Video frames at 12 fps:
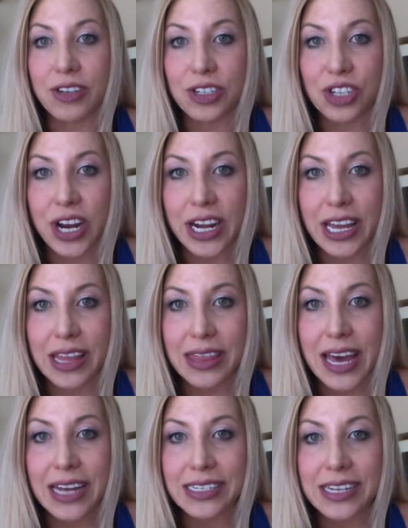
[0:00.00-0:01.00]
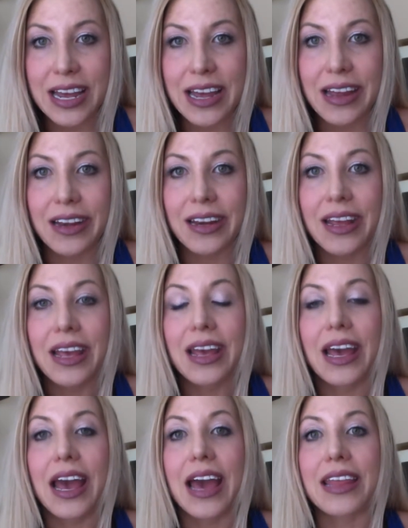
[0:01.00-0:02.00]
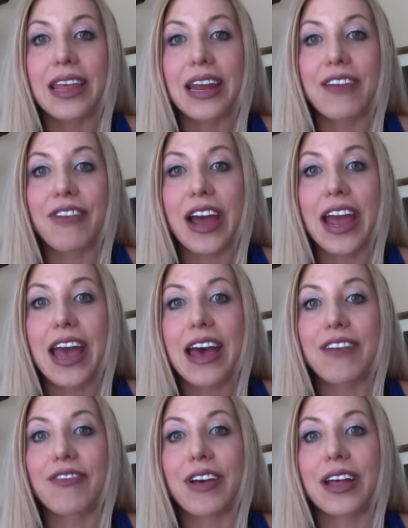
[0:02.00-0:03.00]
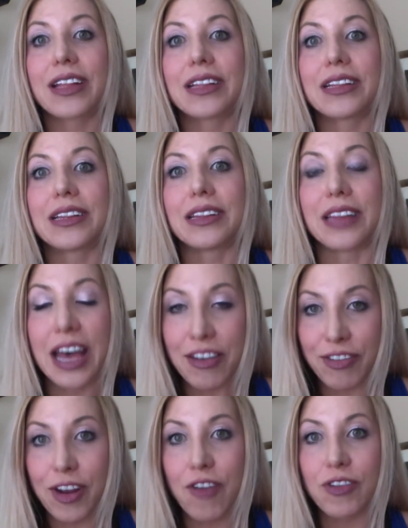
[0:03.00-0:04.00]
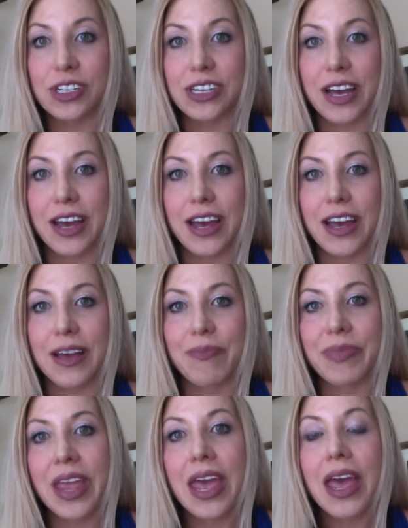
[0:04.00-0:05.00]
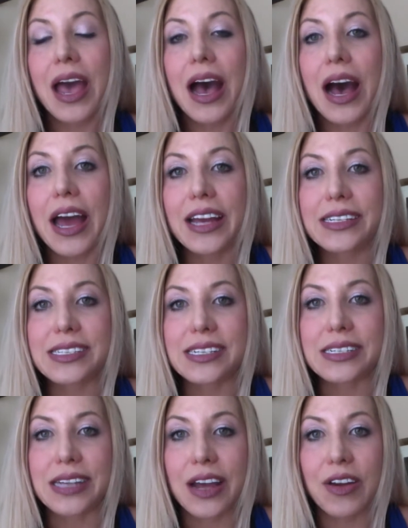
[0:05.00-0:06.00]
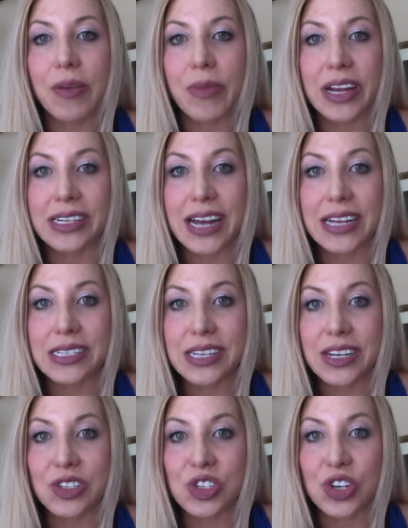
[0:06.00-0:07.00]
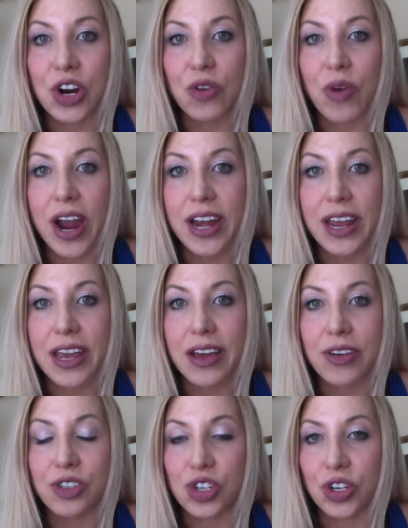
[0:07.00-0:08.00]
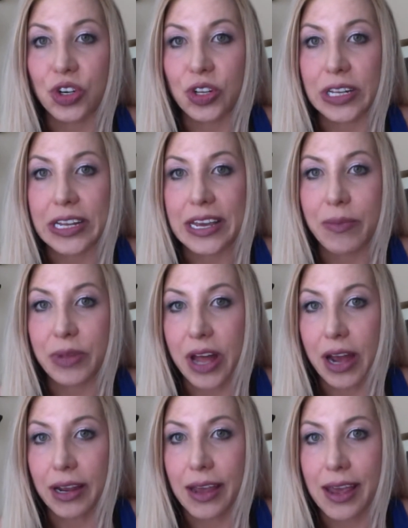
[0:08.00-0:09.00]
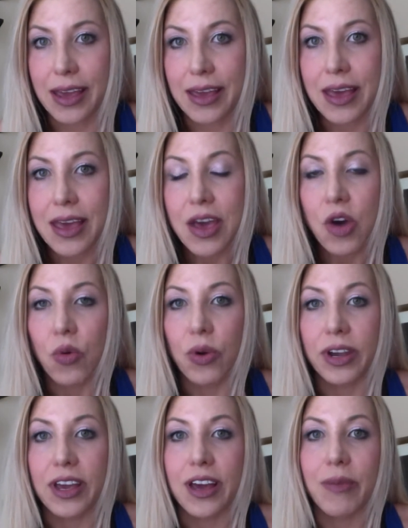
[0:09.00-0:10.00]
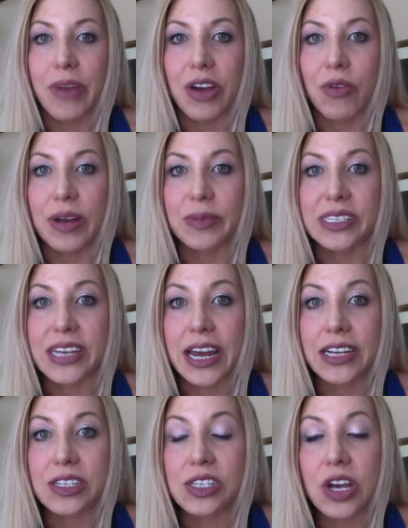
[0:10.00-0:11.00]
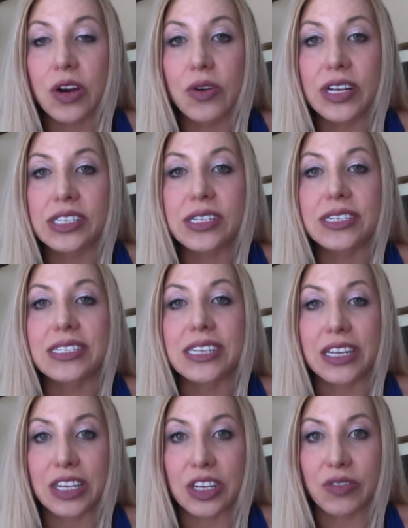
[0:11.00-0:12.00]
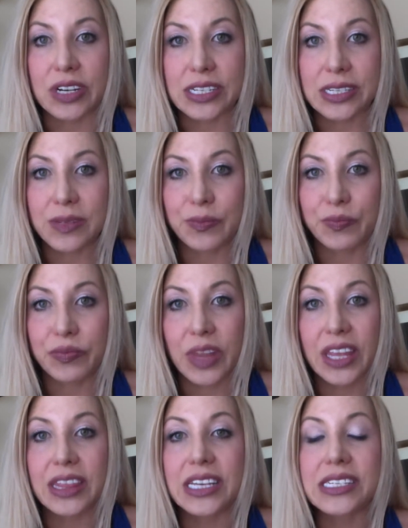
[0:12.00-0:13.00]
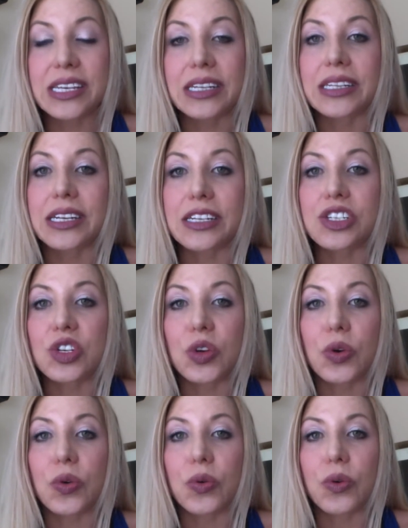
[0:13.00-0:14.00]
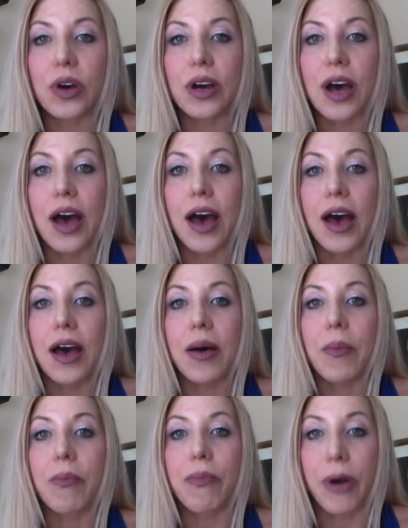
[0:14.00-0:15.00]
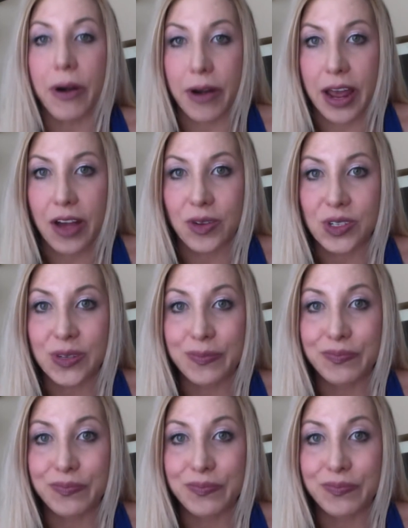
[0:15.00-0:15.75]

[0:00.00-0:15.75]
to try to get that done, and then if I have leftover time, I sit down at my desk and start writing, journaling, blogging, working on my website, so it's continuous. This can lead to burnout.